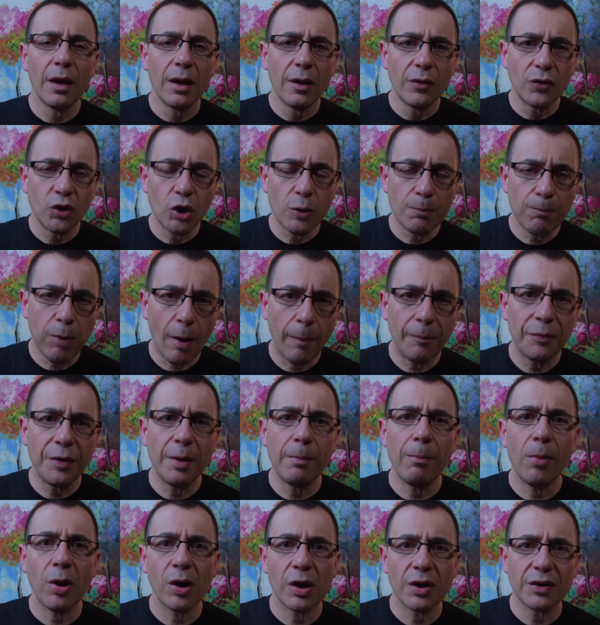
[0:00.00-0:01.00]
You pop the
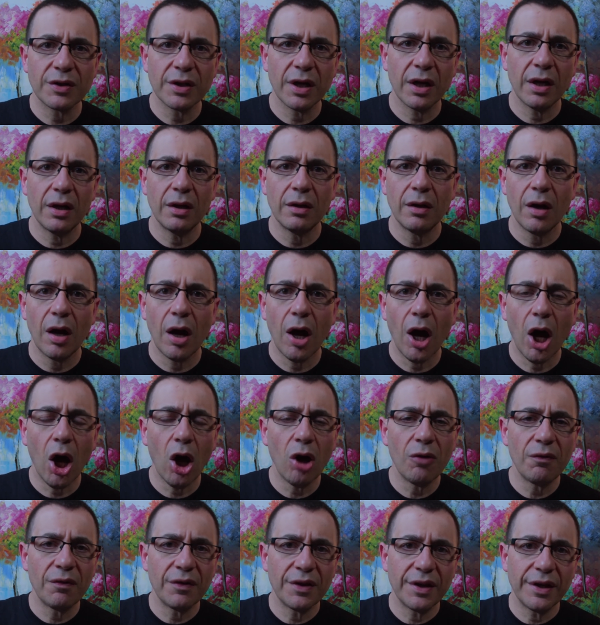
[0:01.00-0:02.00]
monitor
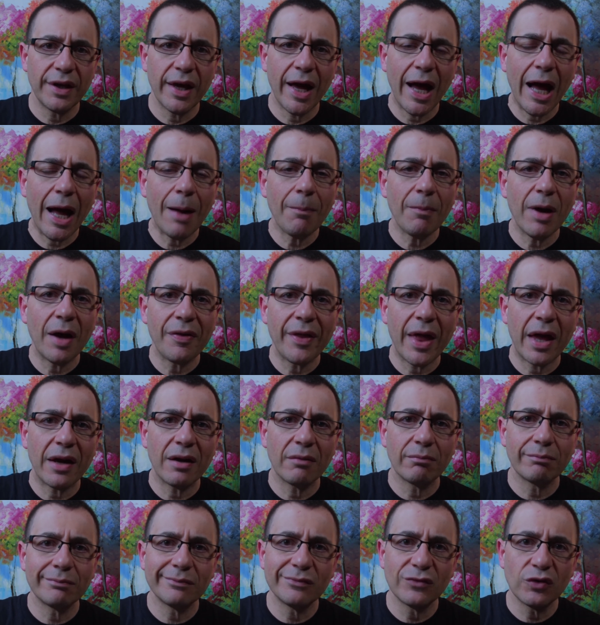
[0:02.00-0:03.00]
over the arm, and that
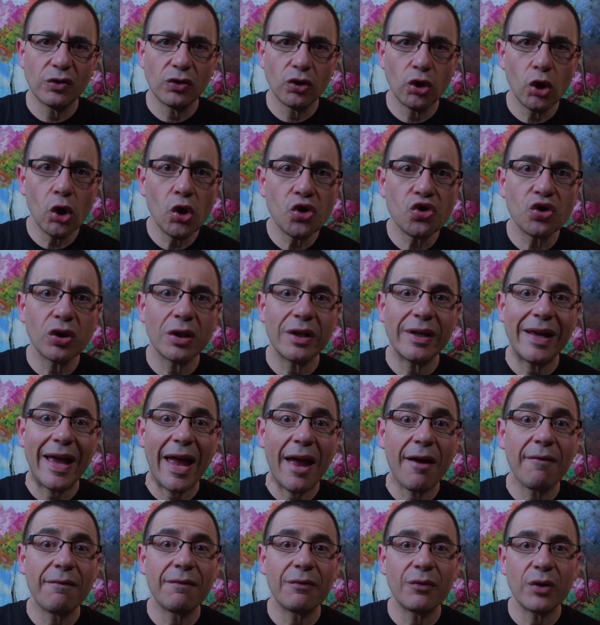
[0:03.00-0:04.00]
usually
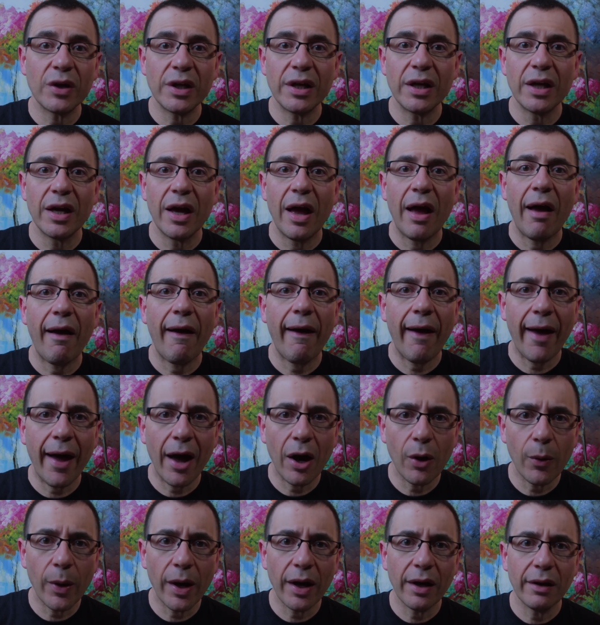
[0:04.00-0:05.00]
every
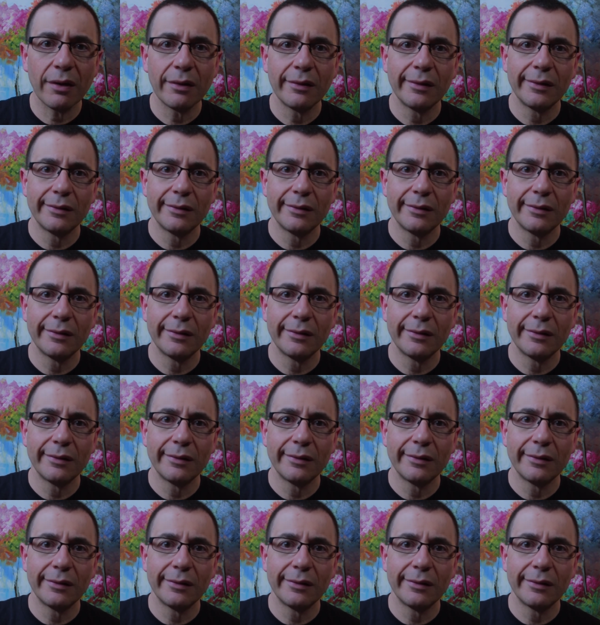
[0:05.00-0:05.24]
hour,